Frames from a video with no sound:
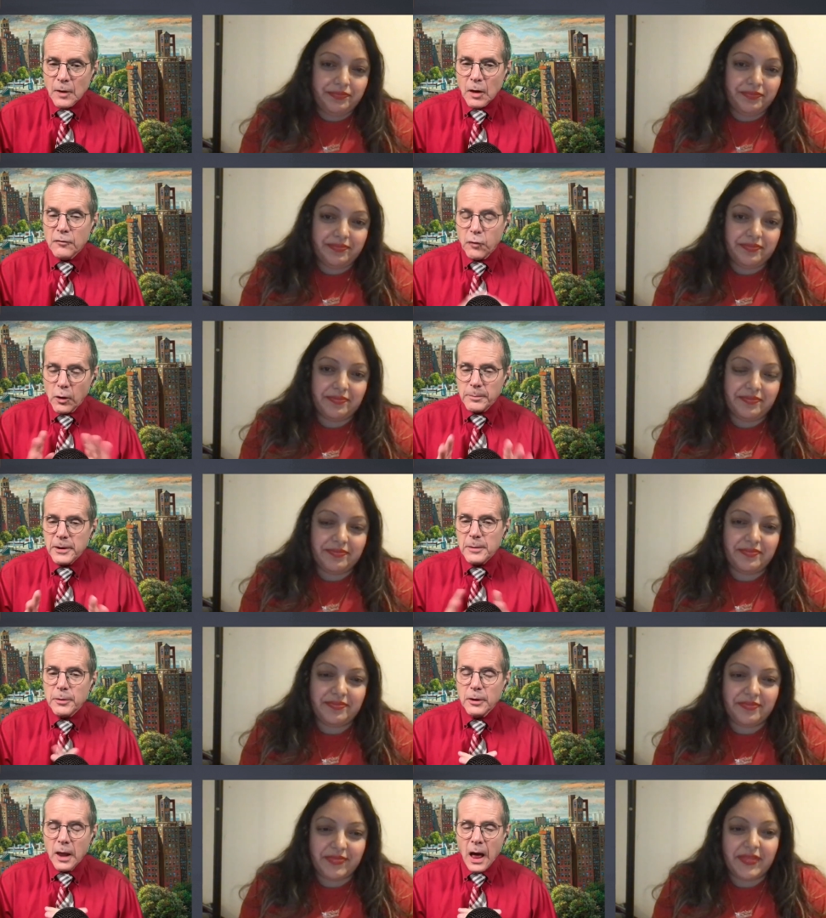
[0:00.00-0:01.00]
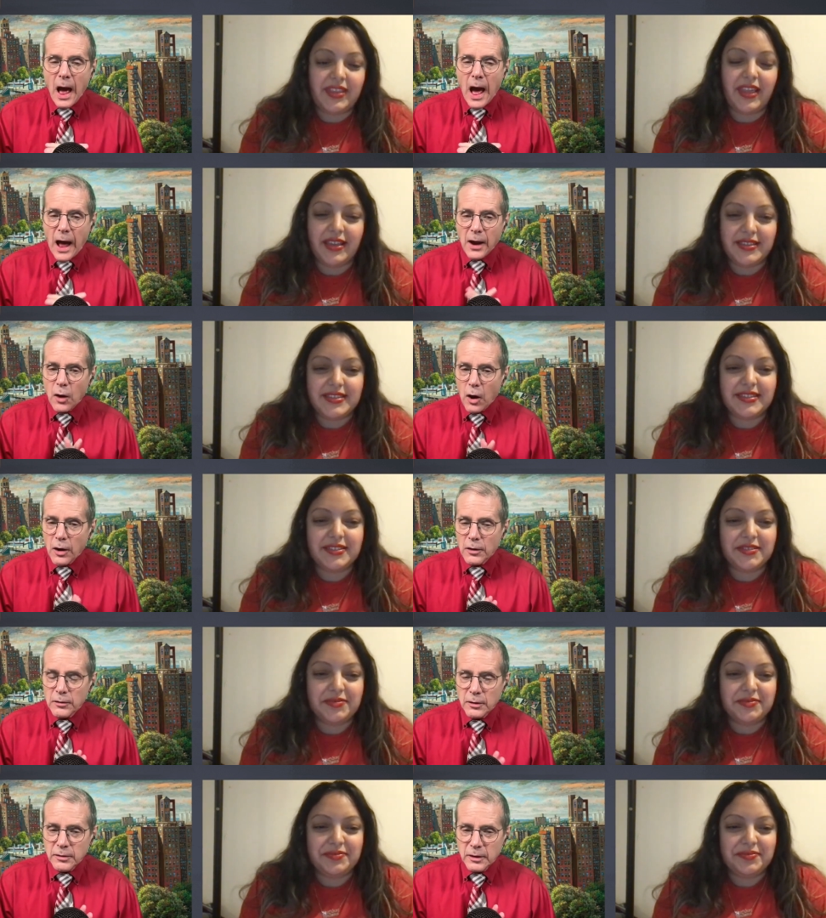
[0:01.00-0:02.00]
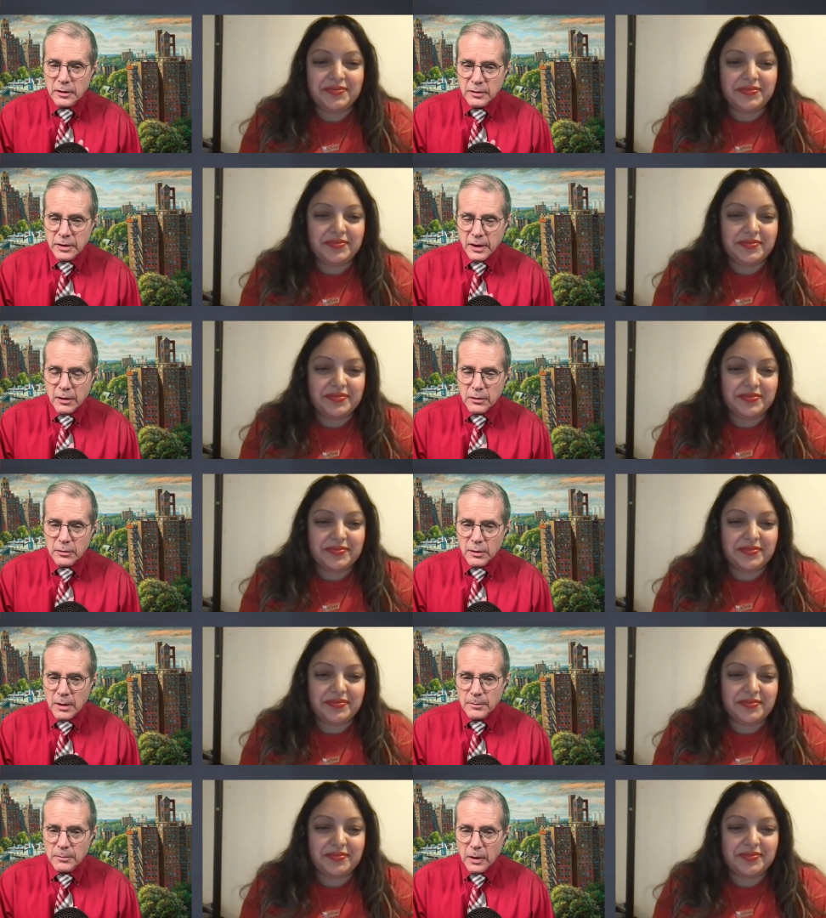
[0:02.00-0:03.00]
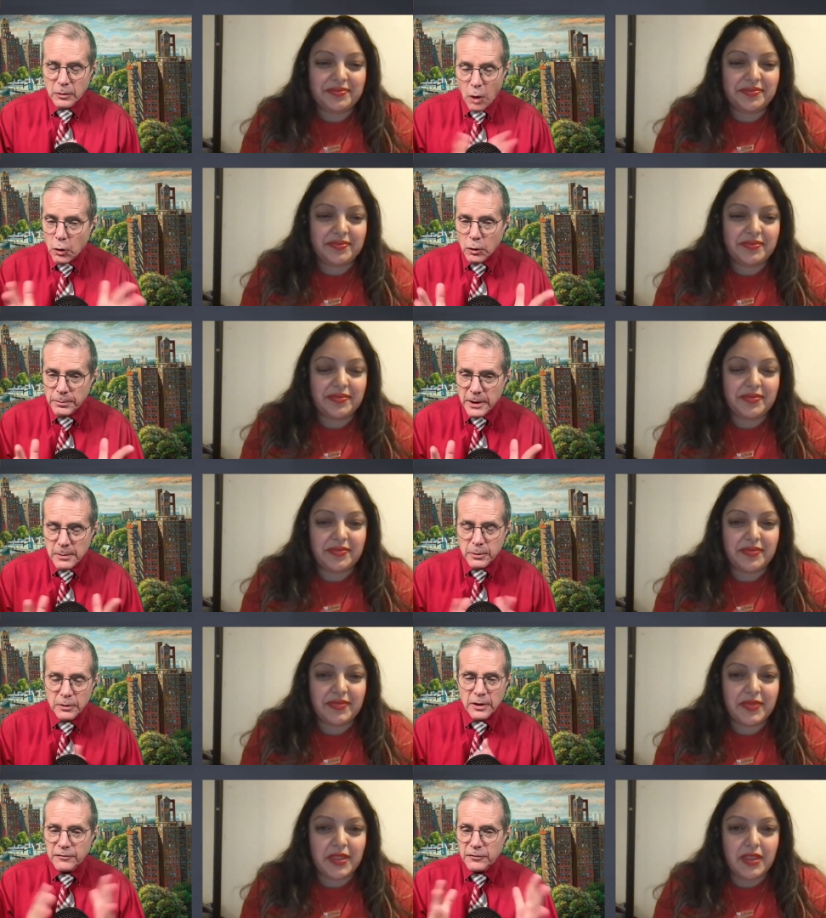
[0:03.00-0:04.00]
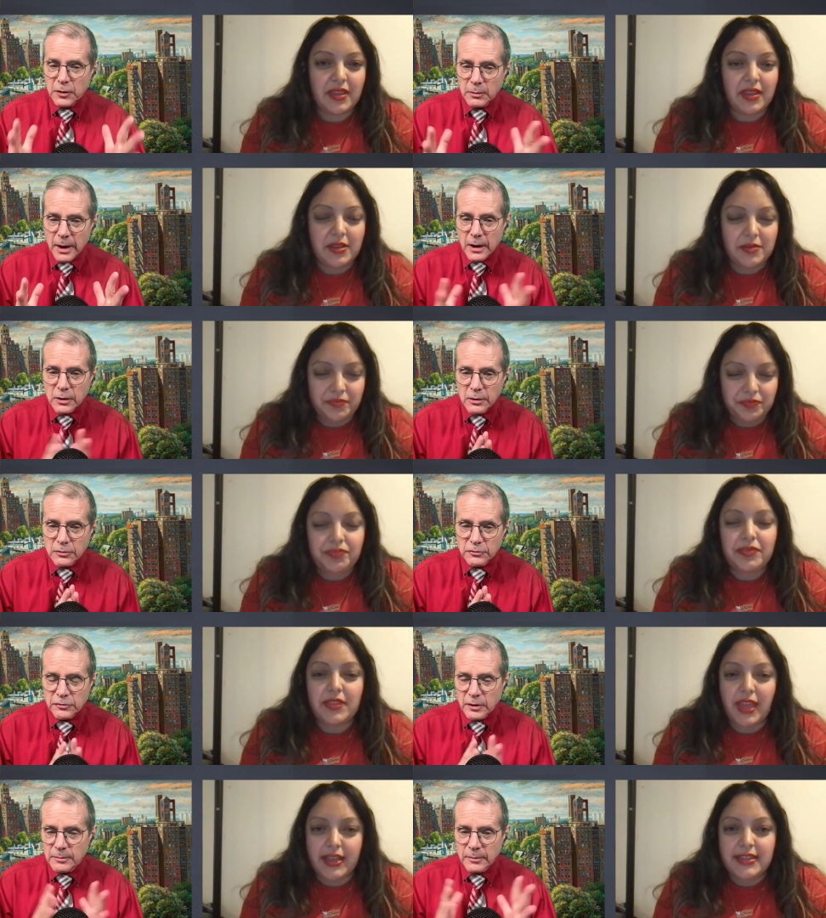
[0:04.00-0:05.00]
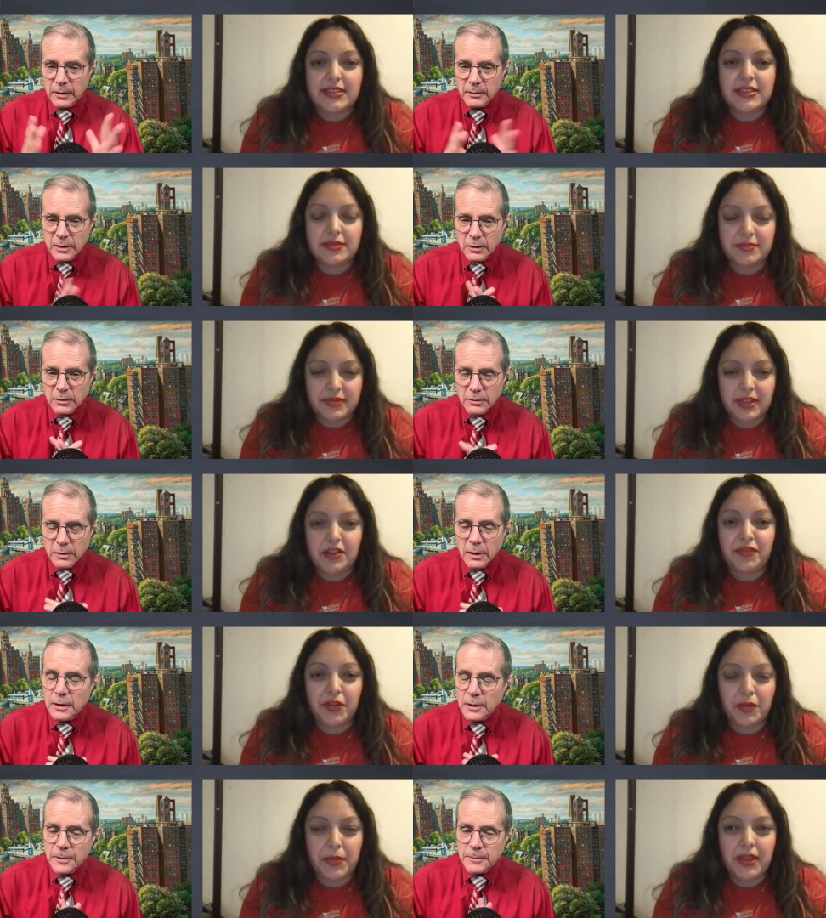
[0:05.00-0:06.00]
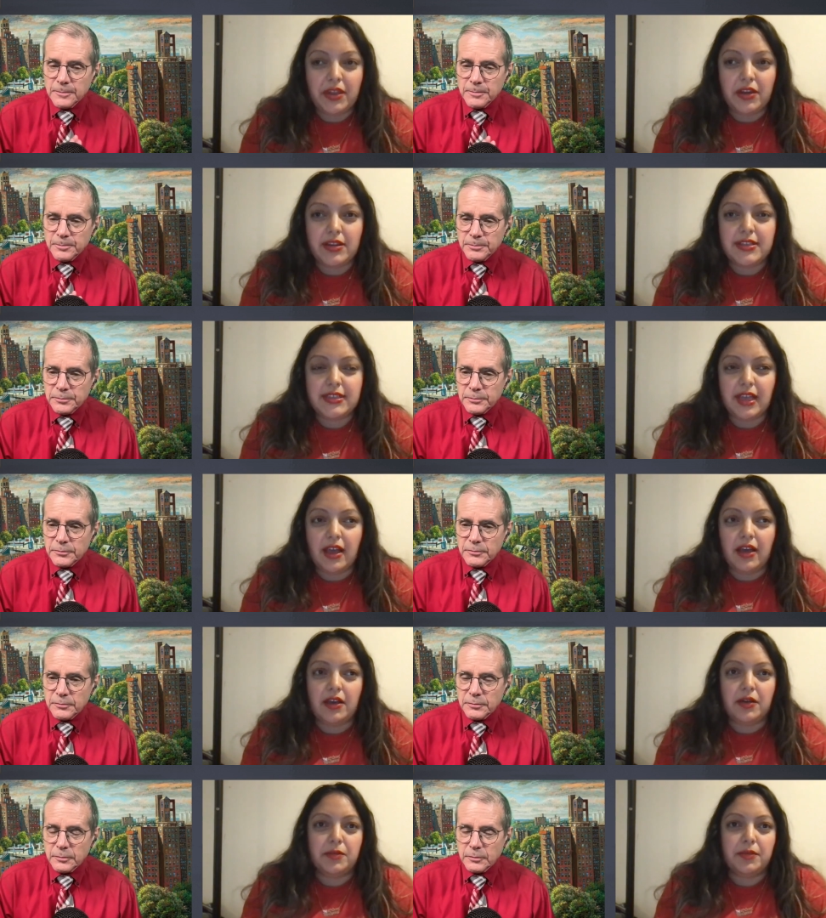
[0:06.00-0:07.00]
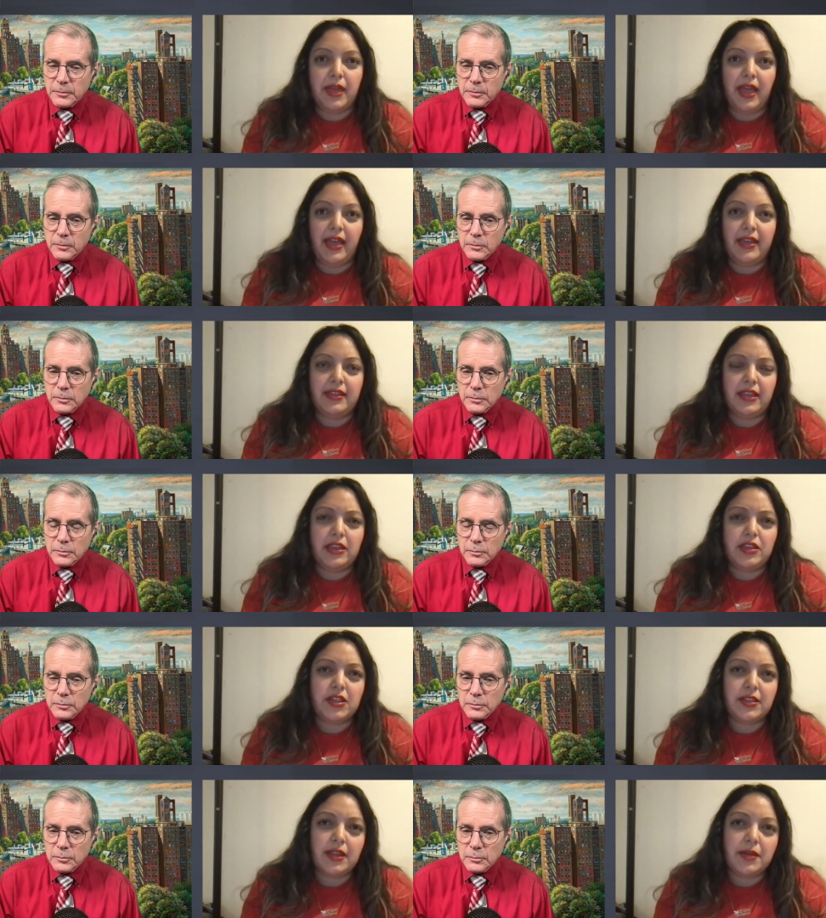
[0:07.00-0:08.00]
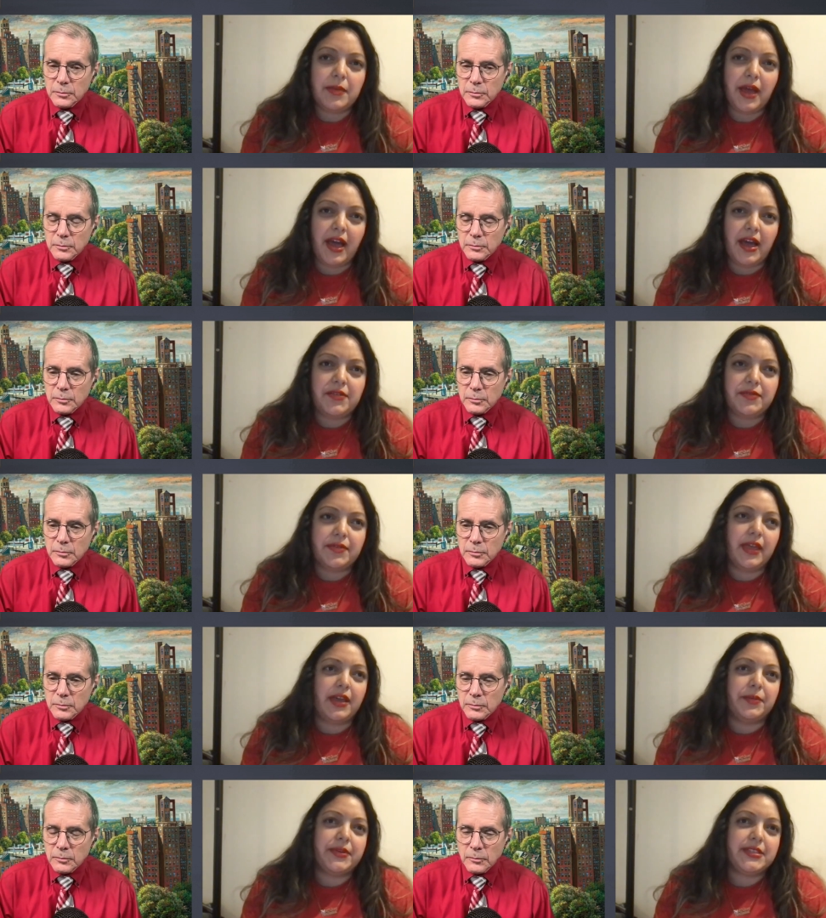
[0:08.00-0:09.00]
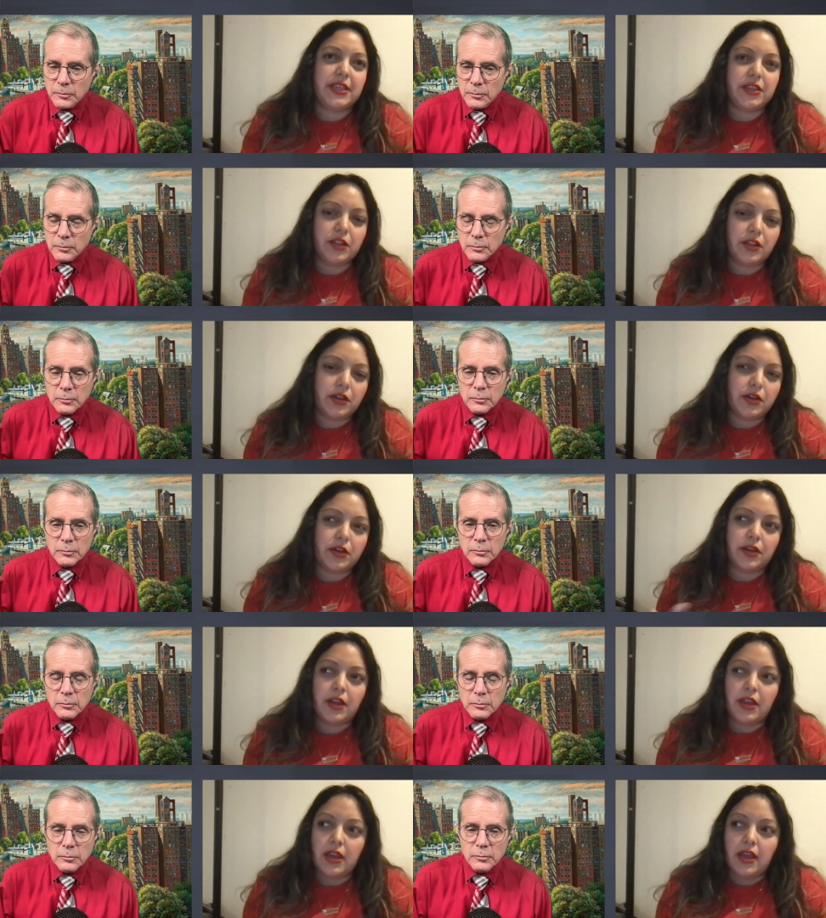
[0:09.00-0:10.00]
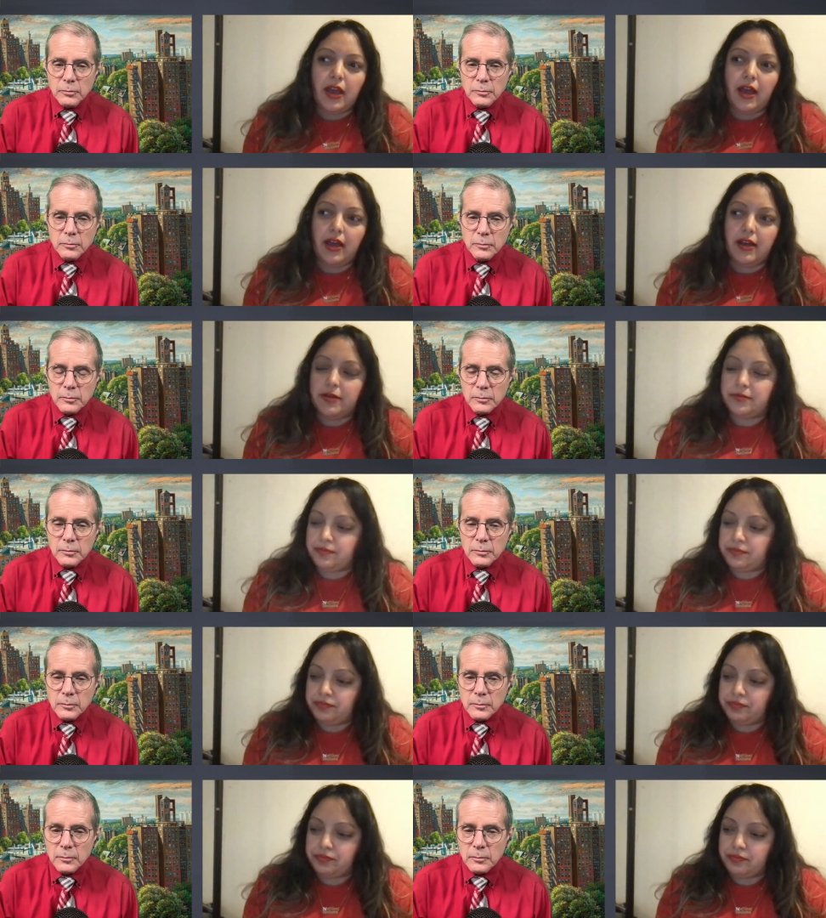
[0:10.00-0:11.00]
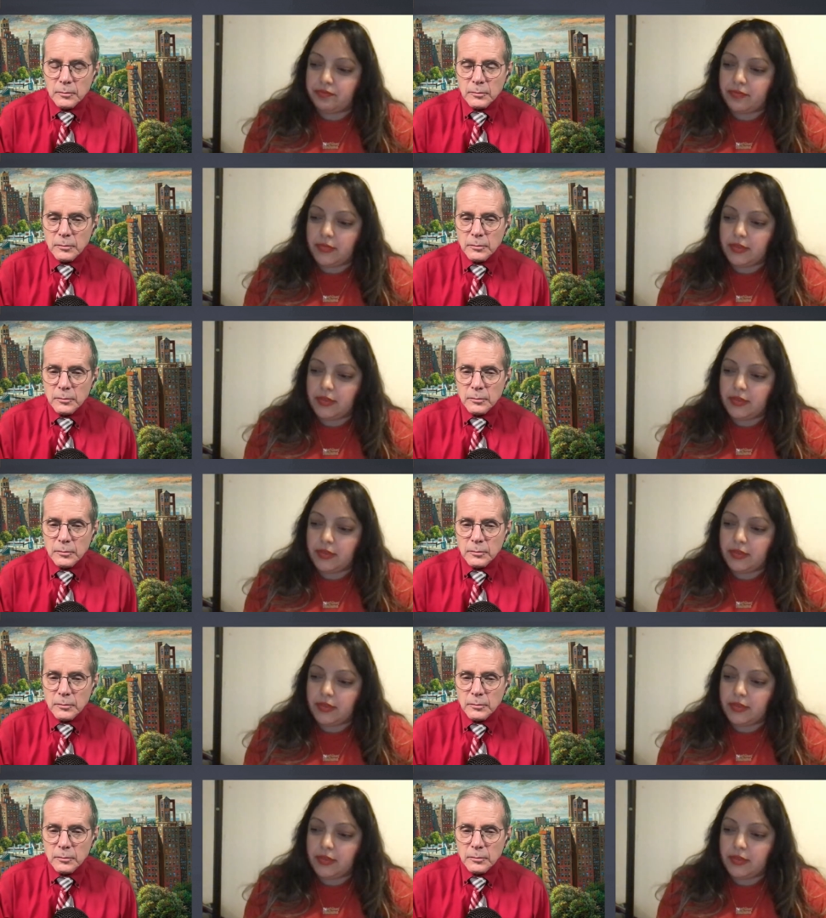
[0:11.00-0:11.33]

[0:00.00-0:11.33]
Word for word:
Speaker 1: Four people and yeah. the, they're um, local people they're filmmakers um, yes, you know.
Speaker 2: they're filmmakers um, and each of them have like a particular um,